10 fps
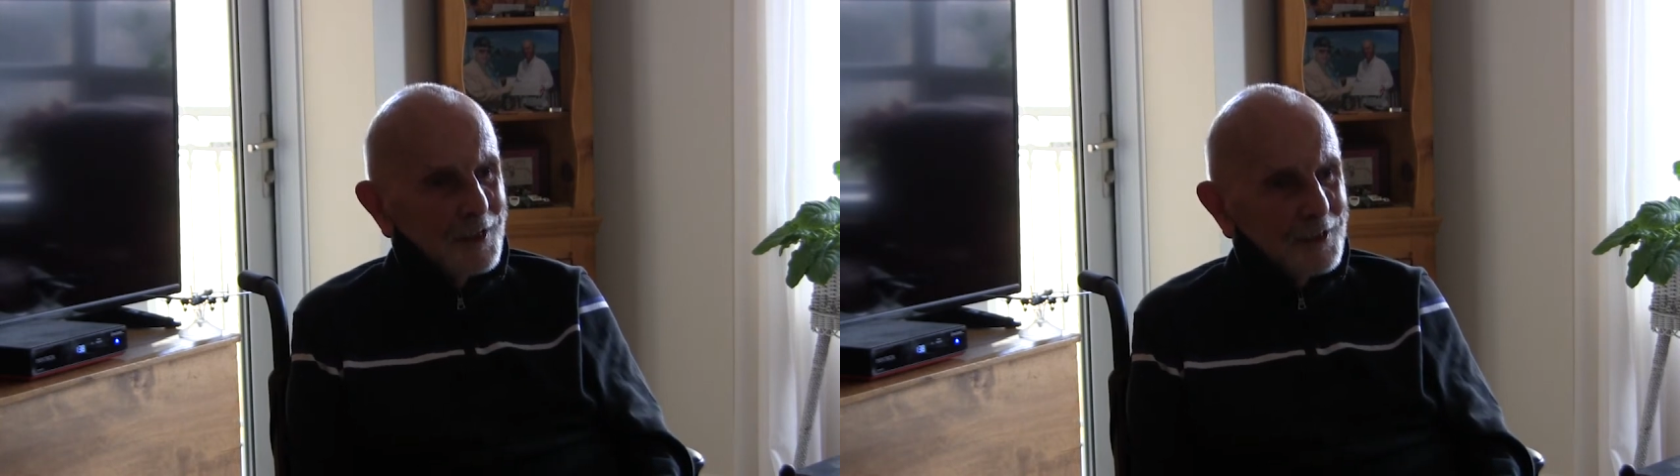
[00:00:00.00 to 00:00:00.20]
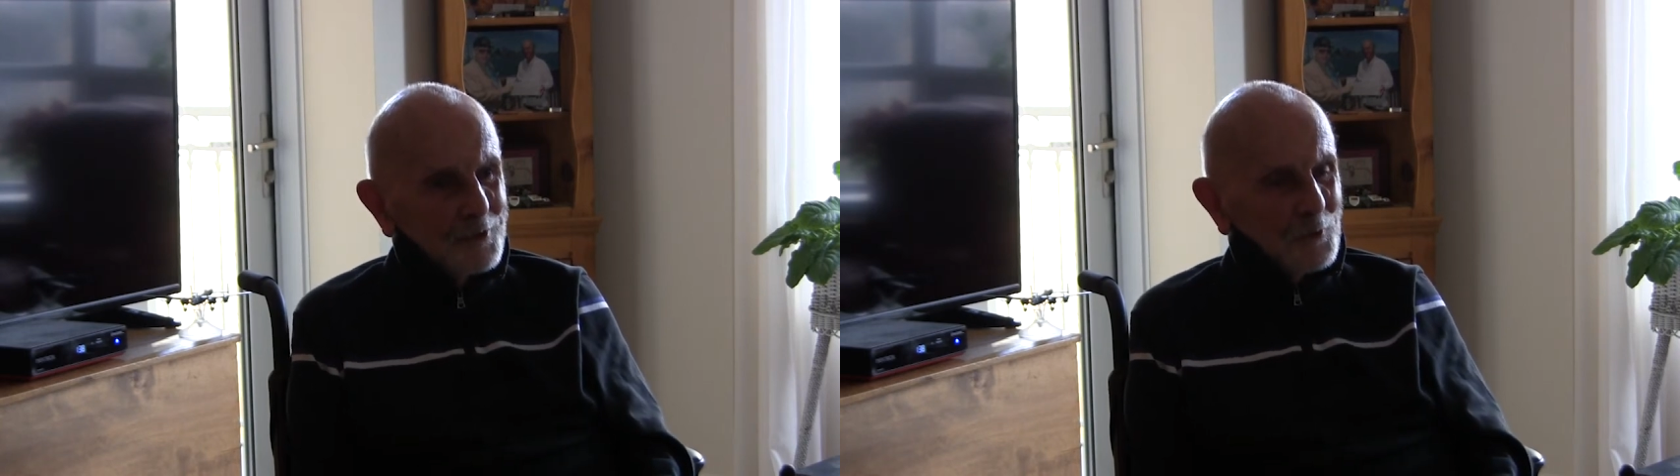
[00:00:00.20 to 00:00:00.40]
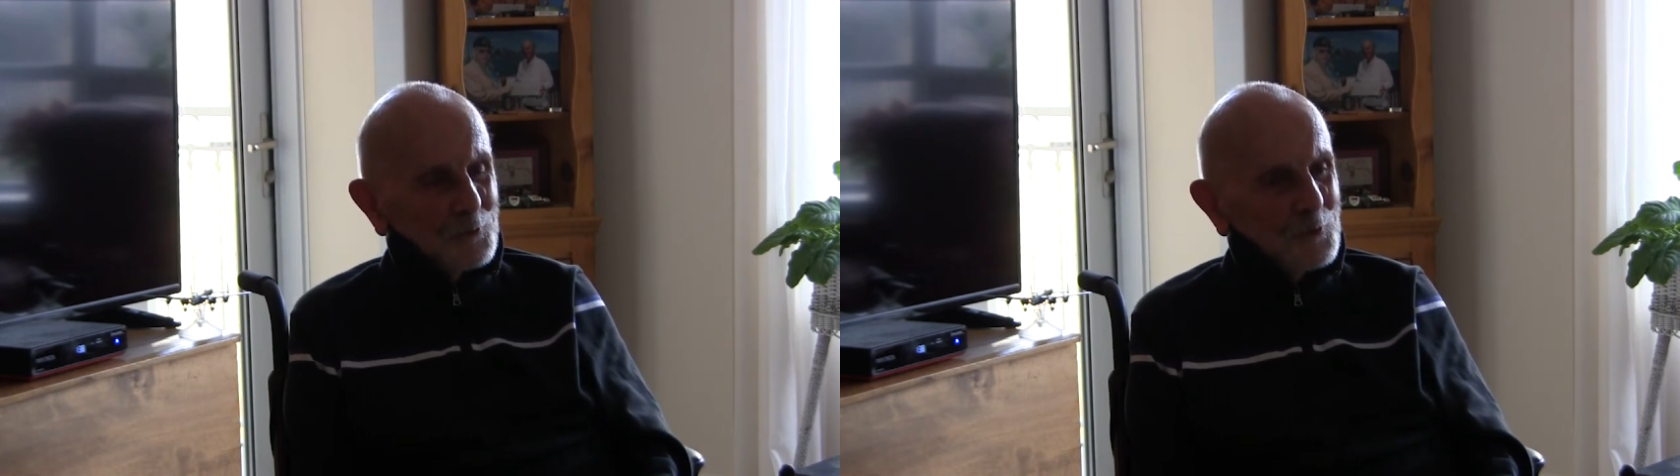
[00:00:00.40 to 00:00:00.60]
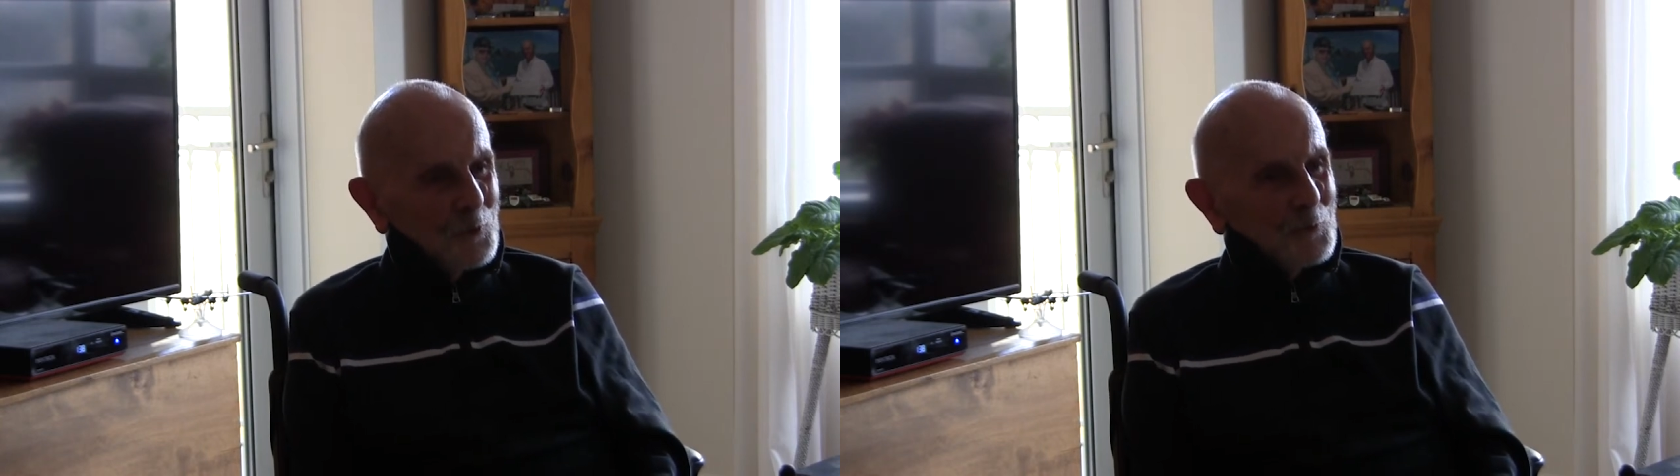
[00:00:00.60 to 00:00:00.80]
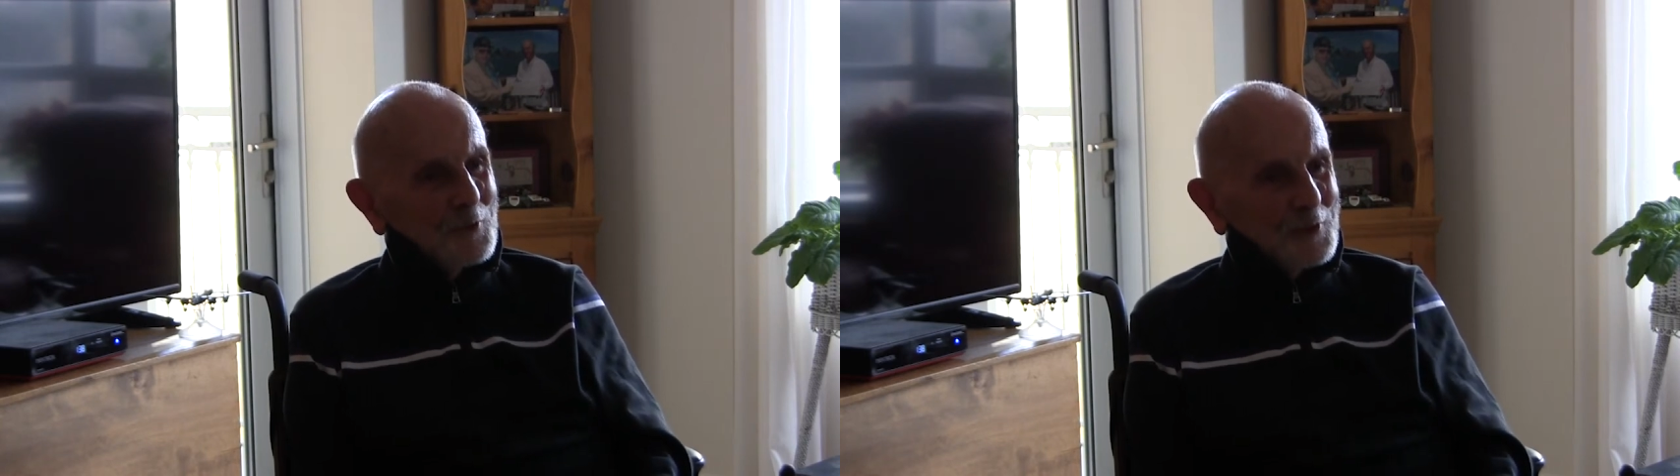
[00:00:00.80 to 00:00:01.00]
I don't
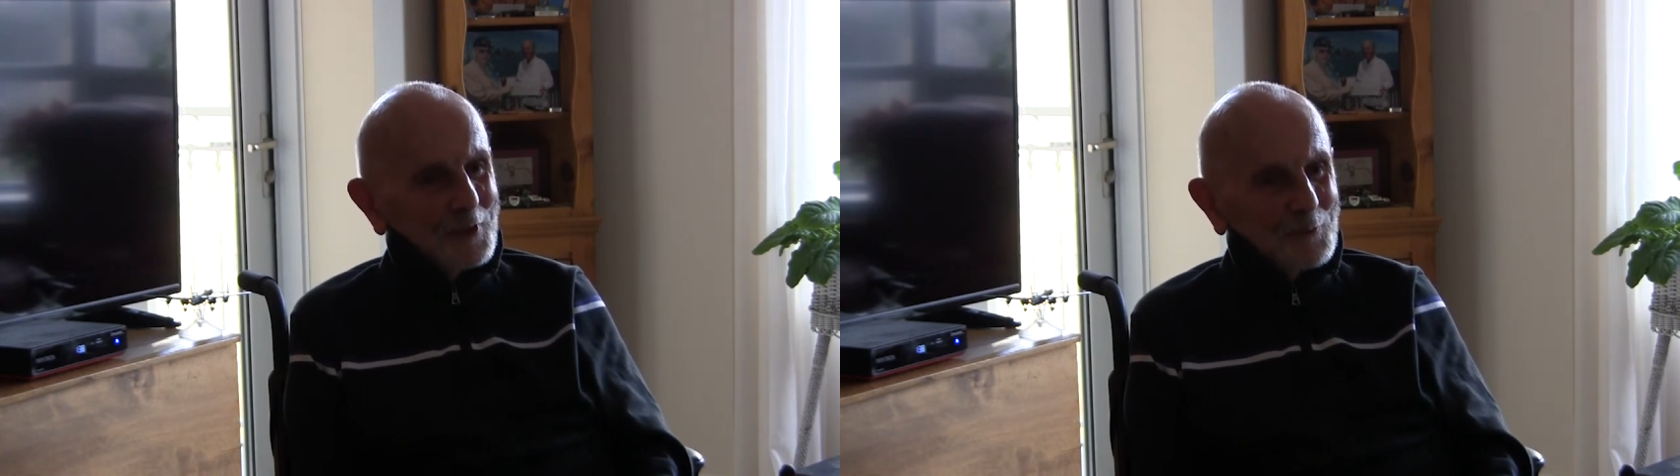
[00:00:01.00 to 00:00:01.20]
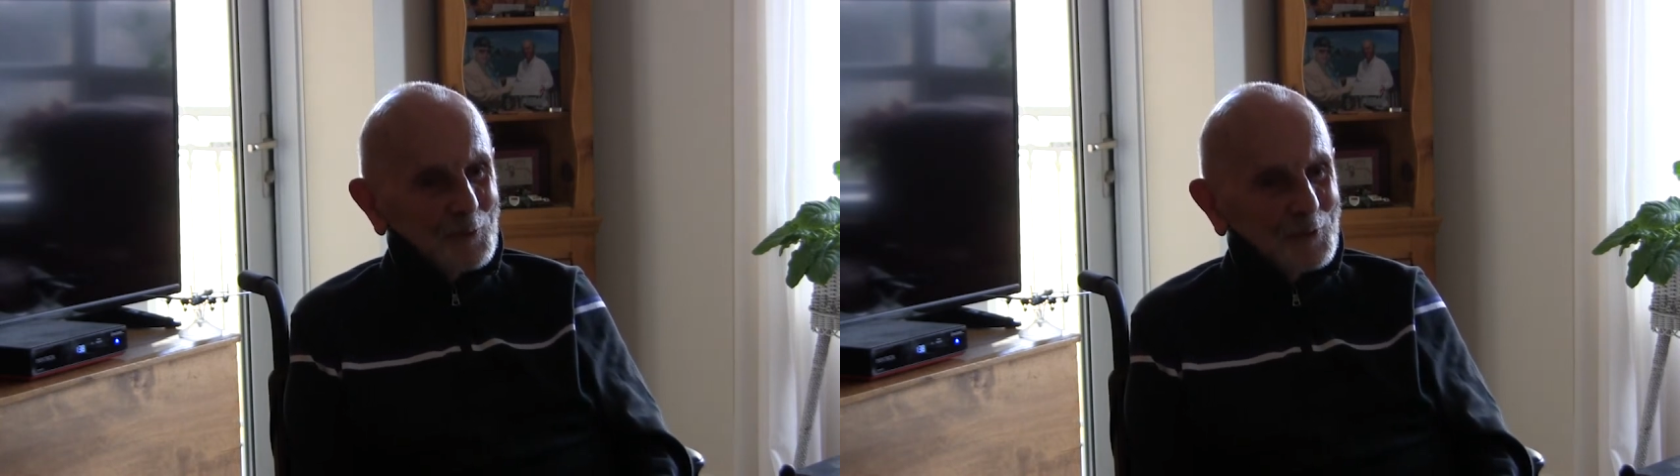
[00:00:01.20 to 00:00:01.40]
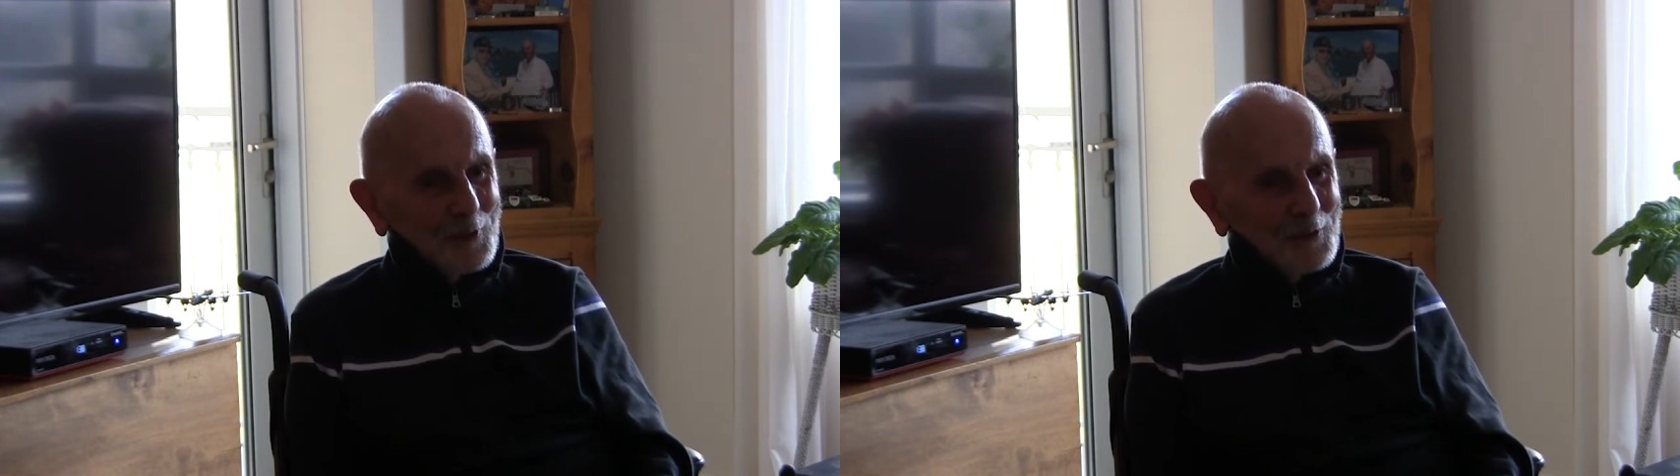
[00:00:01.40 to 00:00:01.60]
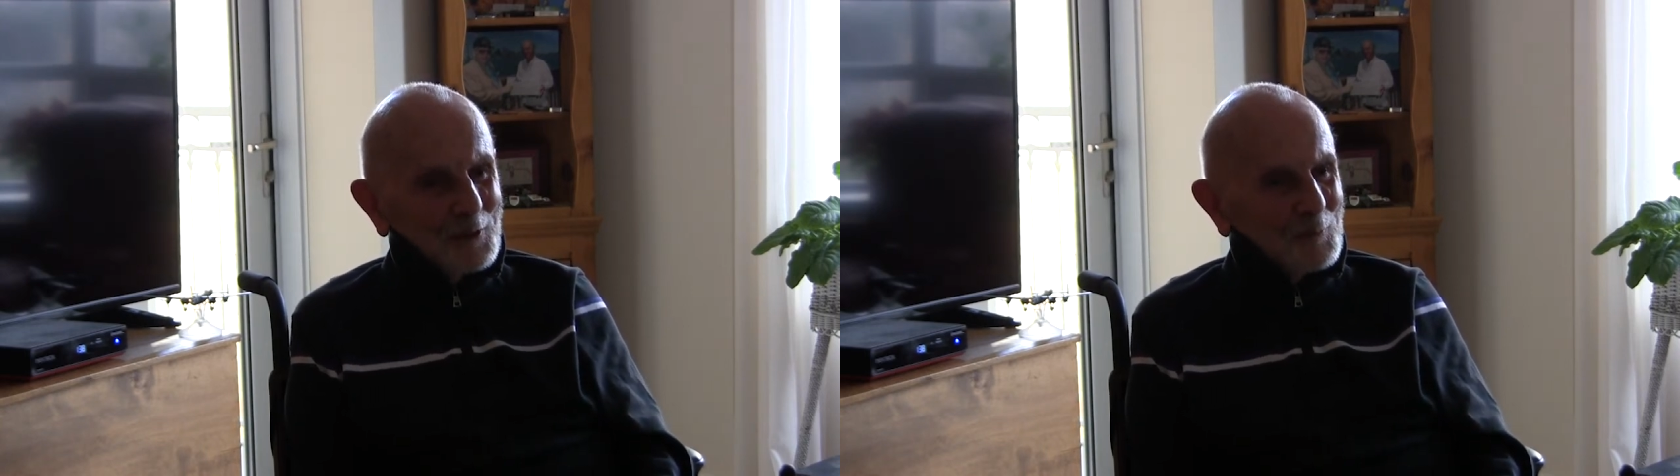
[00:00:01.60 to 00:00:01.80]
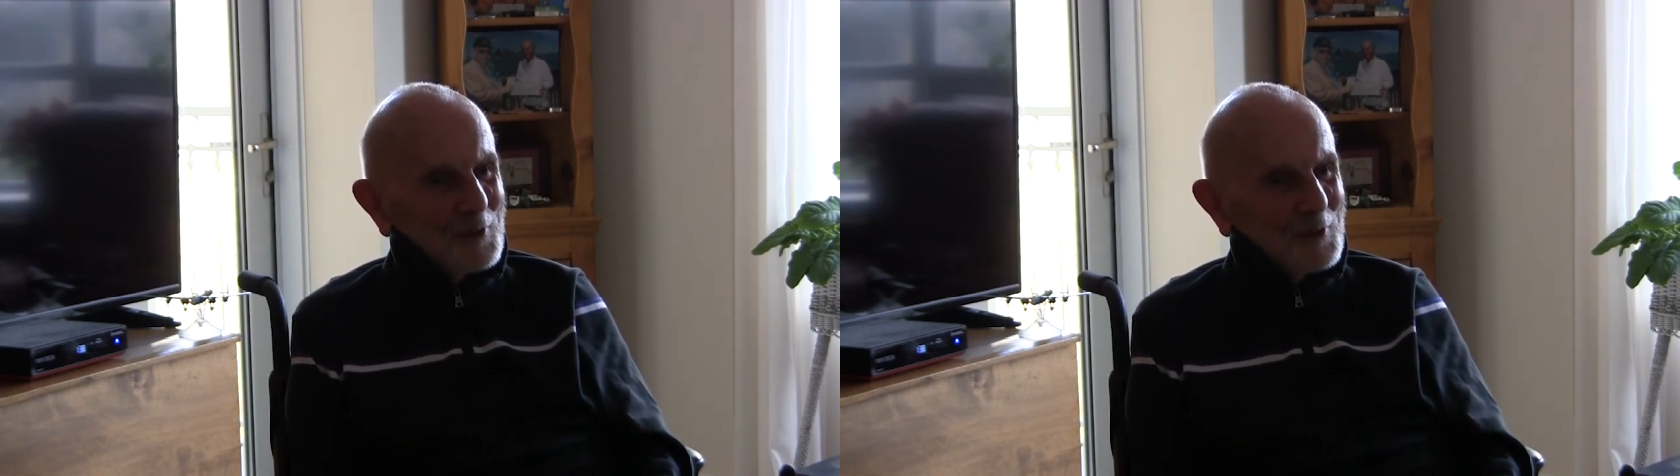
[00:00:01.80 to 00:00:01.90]
know what I would call it,